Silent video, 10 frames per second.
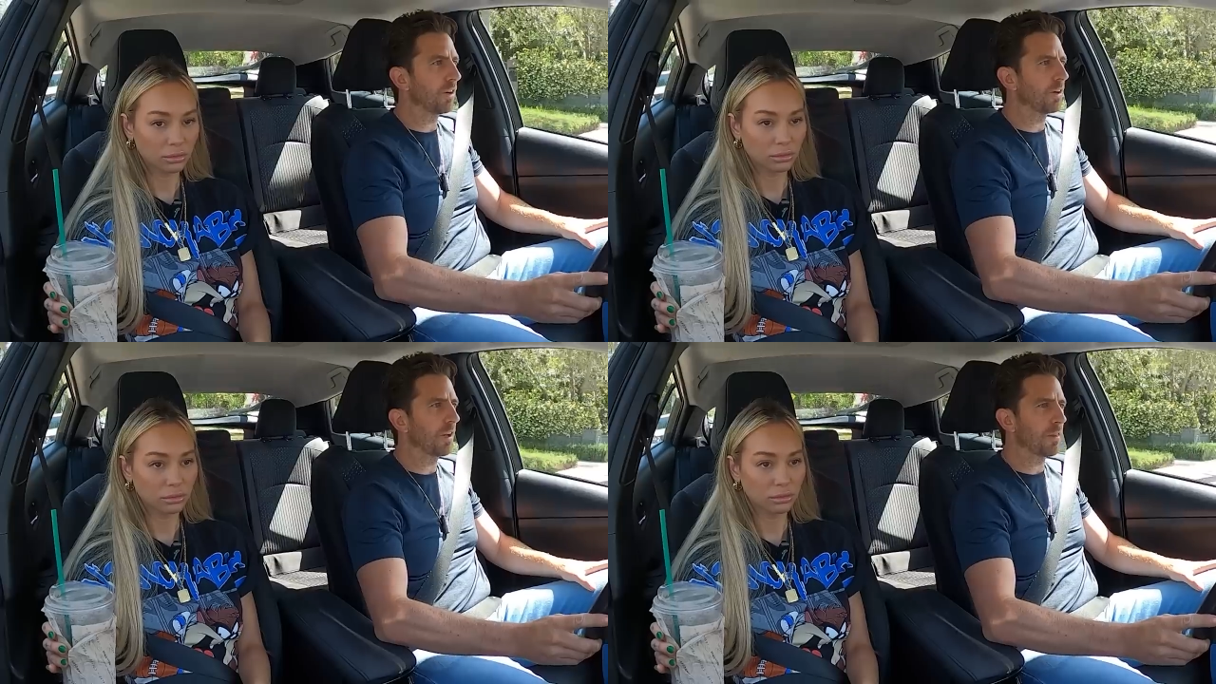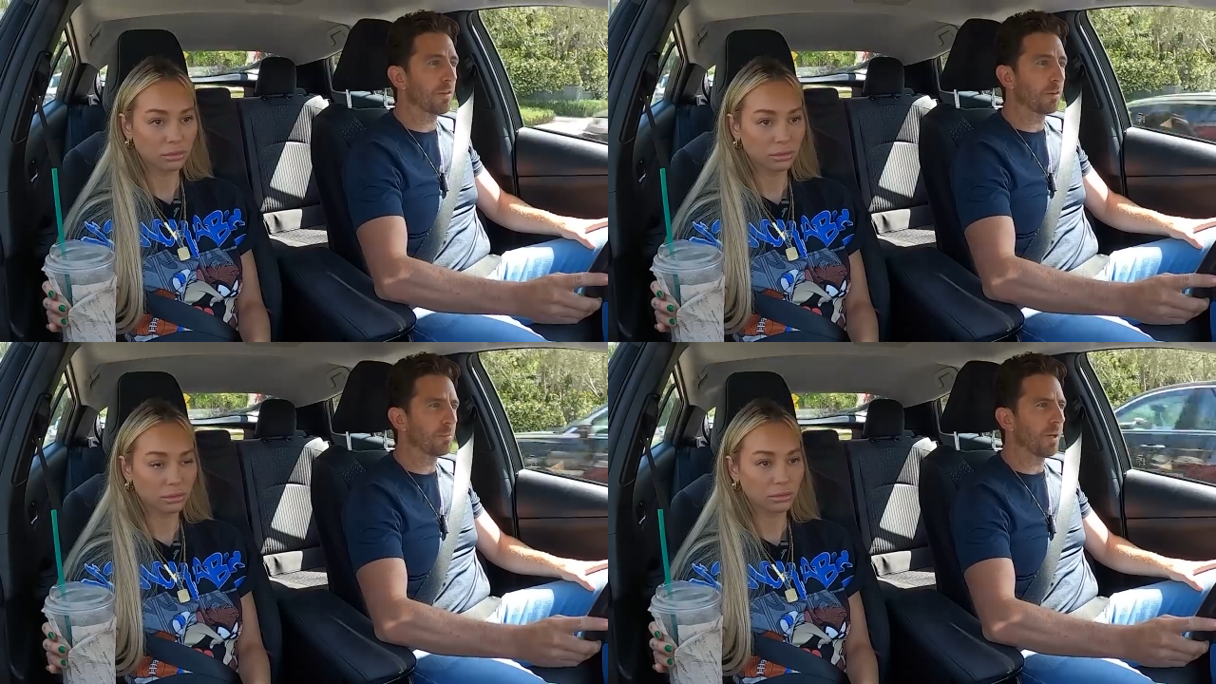Speaker 1: started on
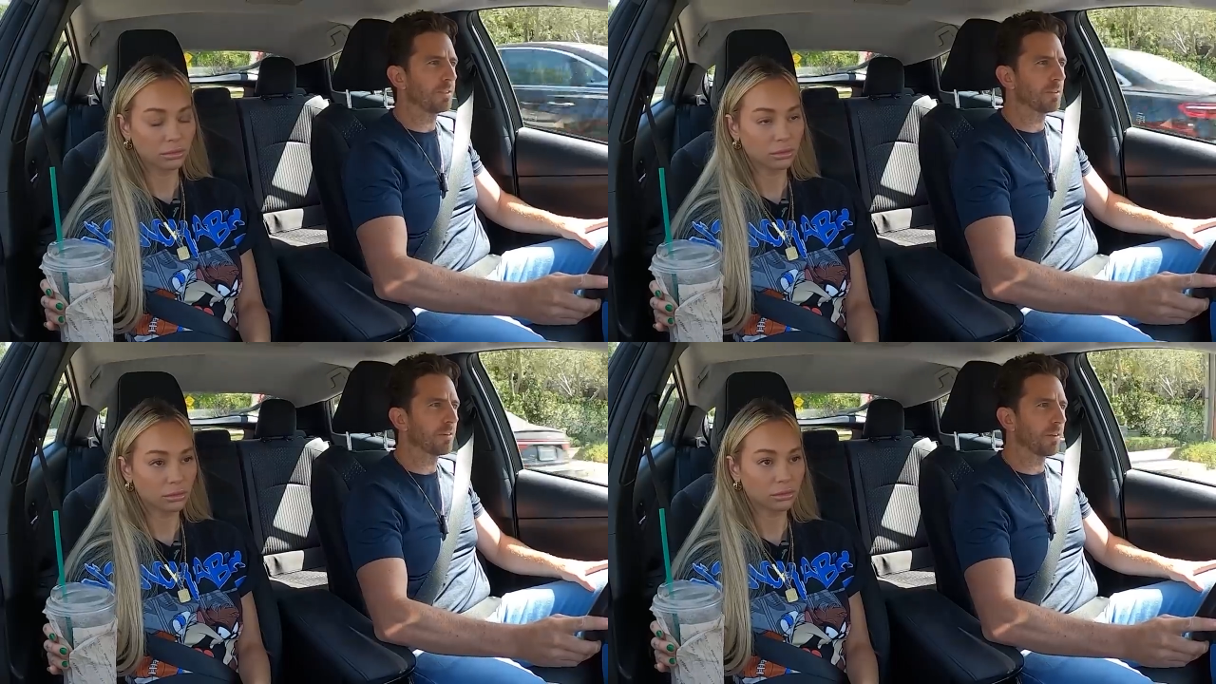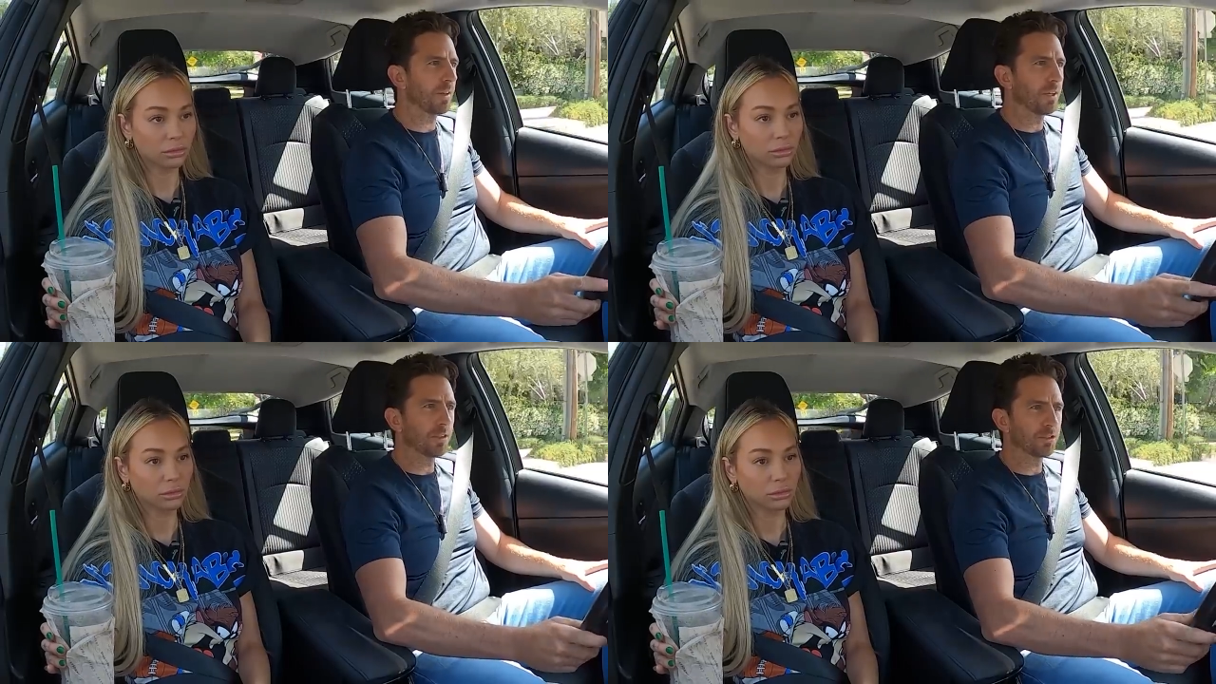third base and thought
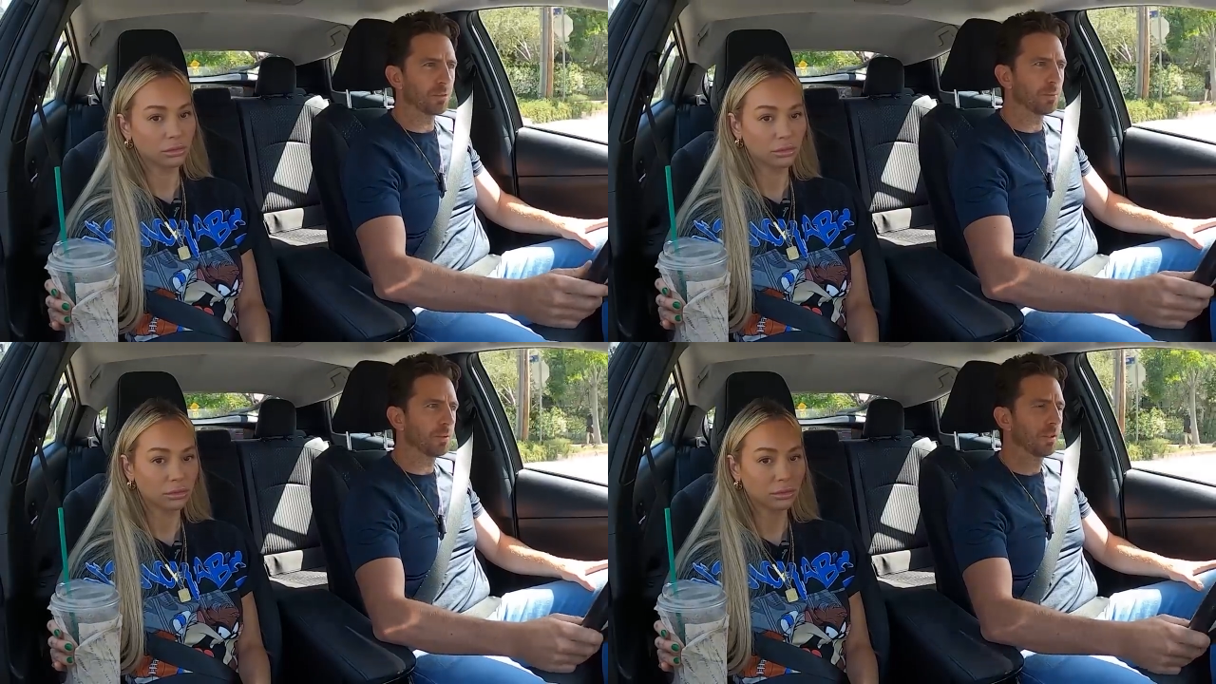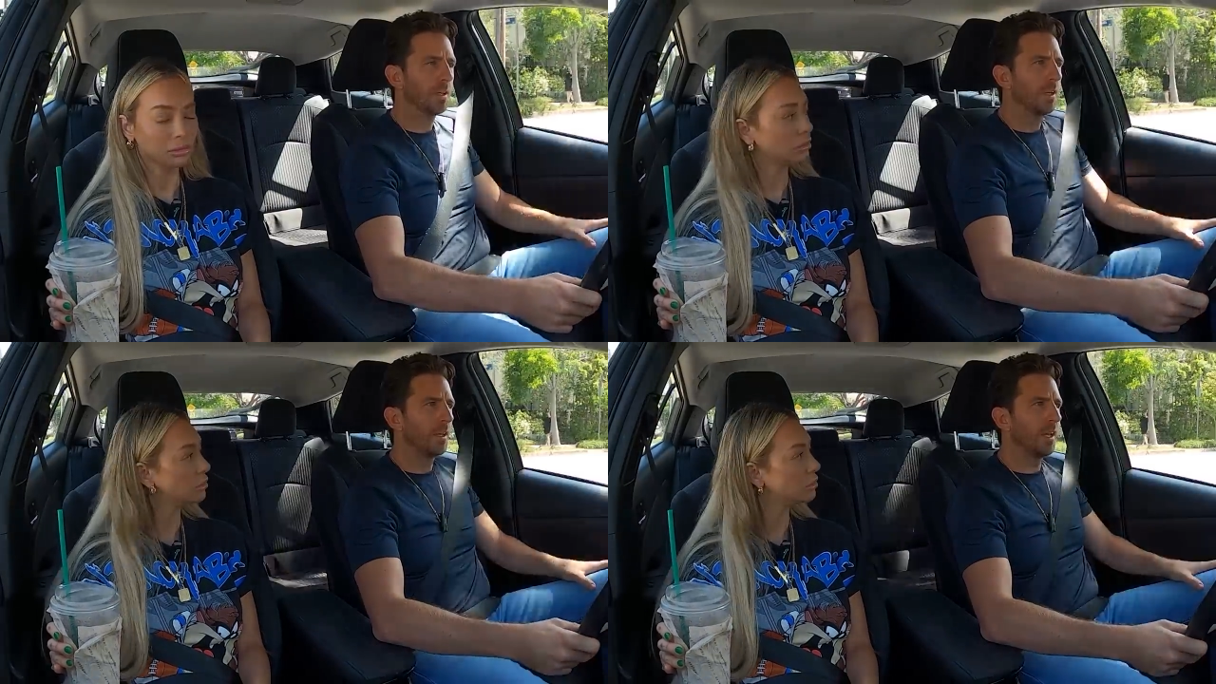they hit a triple.
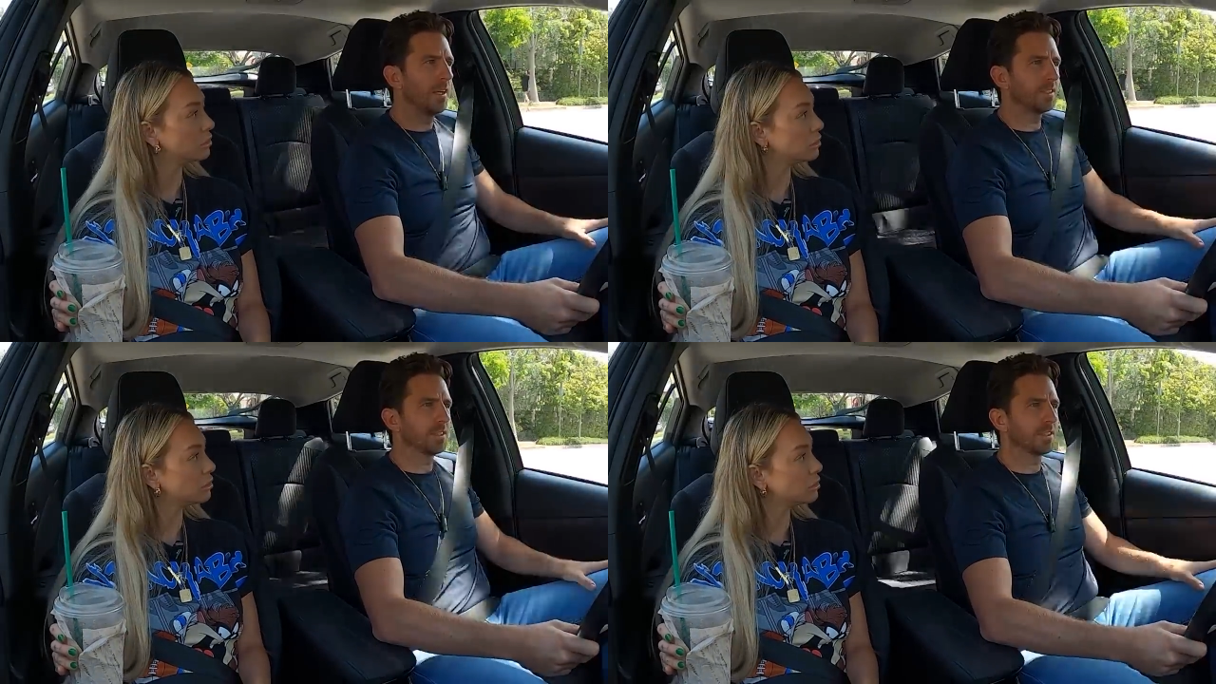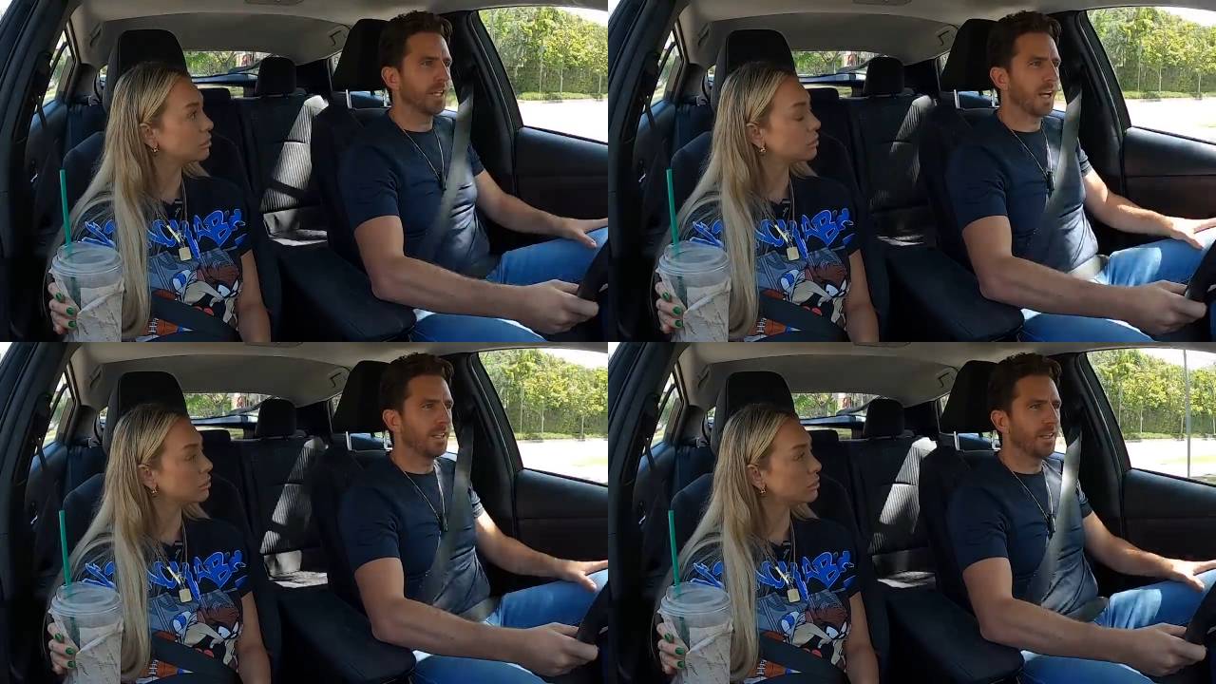And it's just
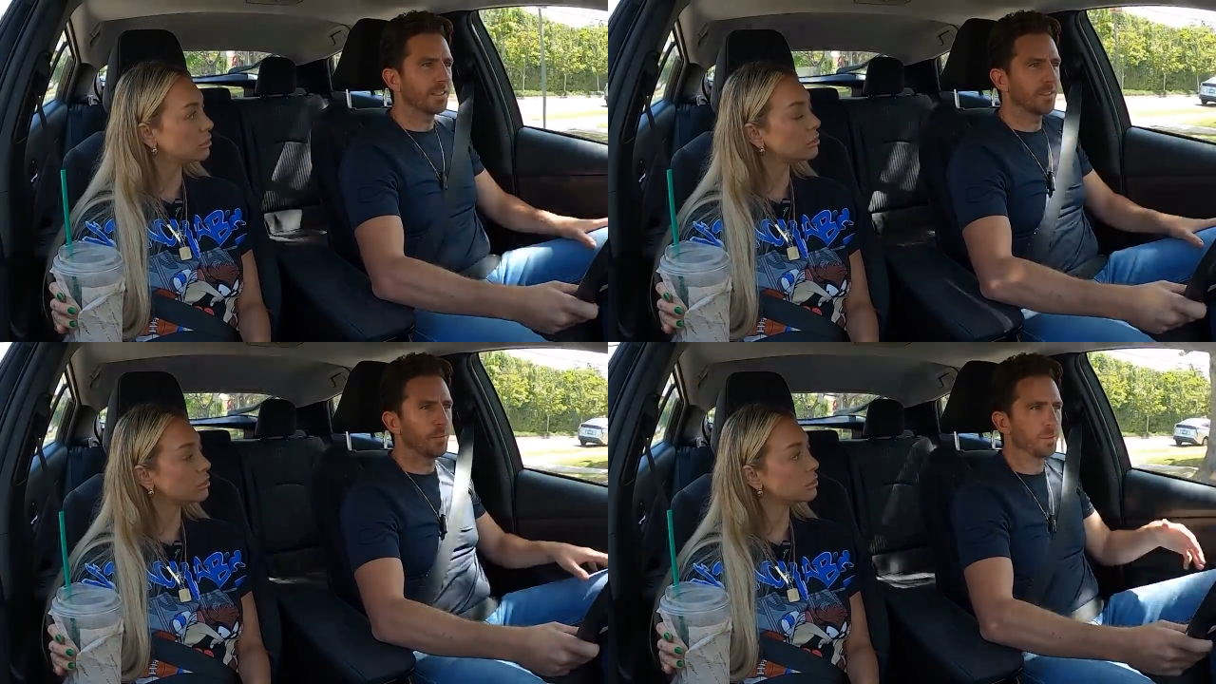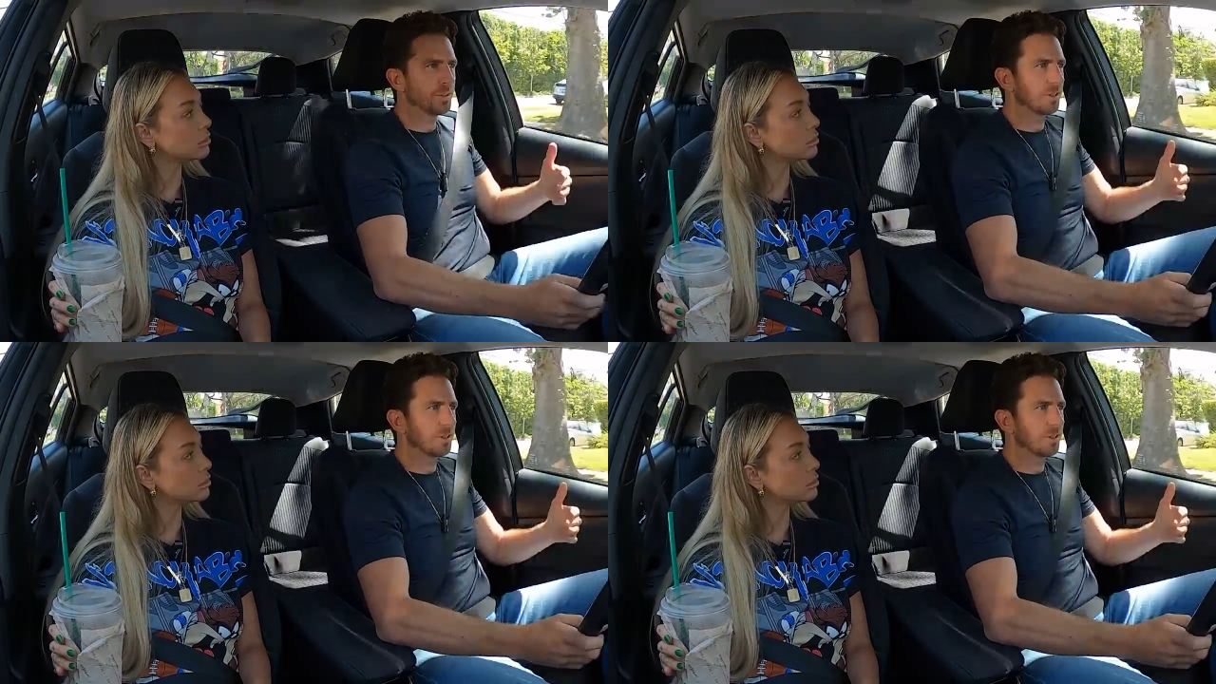the idea that some people